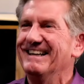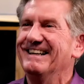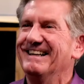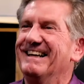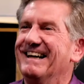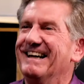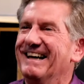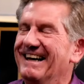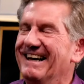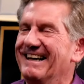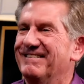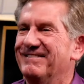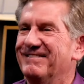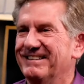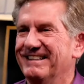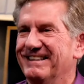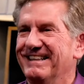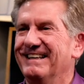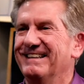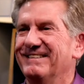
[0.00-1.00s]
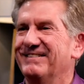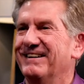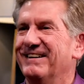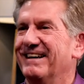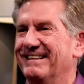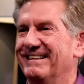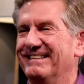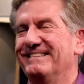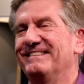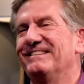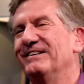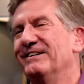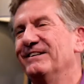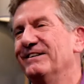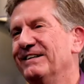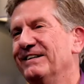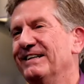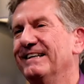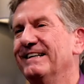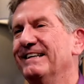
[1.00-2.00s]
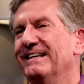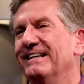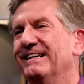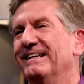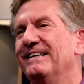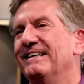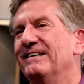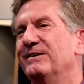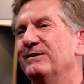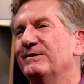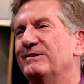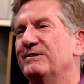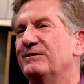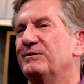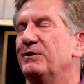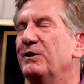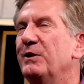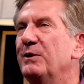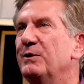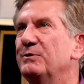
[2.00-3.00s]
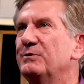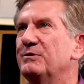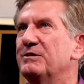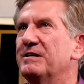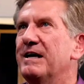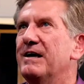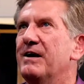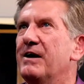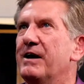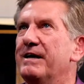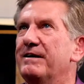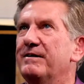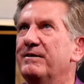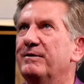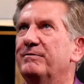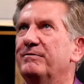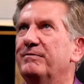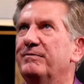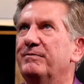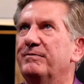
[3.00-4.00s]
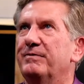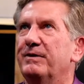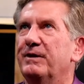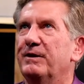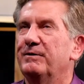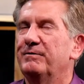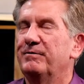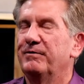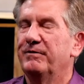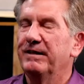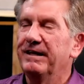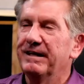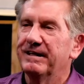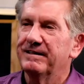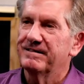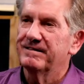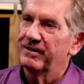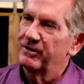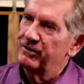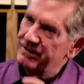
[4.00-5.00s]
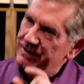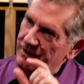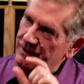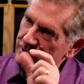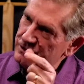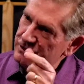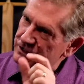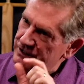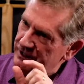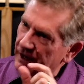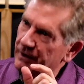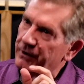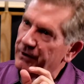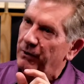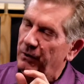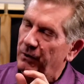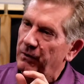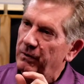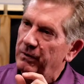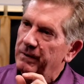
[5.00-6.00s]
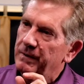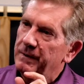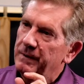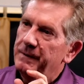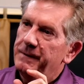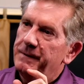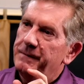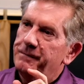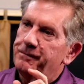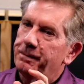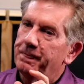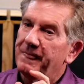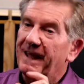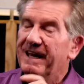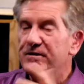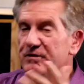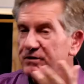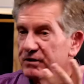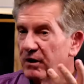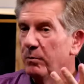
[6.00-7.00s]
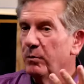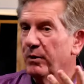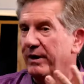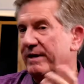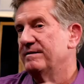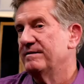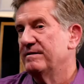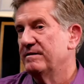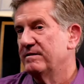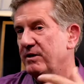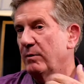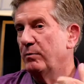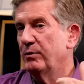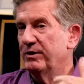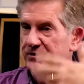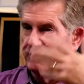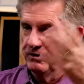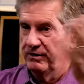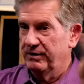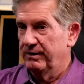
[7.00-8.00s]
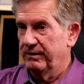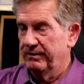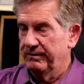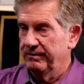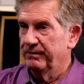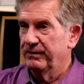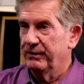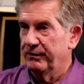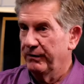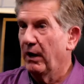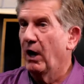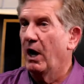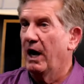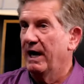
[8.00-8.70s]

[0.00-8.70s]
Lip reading: Yeah, forget about it. So, it's those kind of things that are subtle in some ways. In some ways, they're not.